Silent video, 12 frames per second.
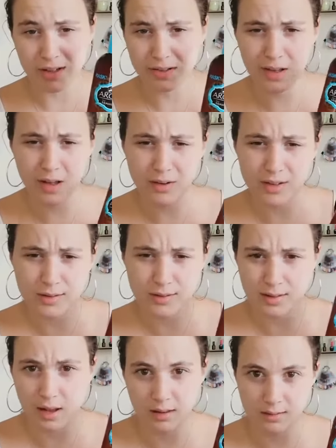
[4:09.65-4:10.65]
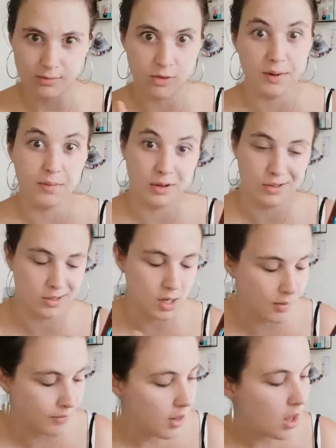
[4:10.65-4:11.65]
So it's like free of loads of
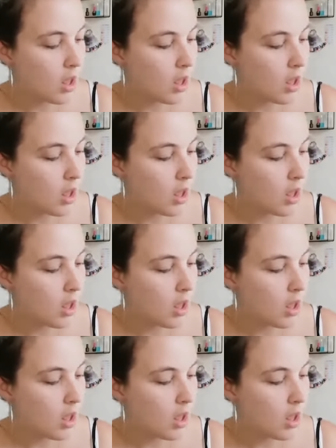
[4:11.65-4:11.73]
stuff.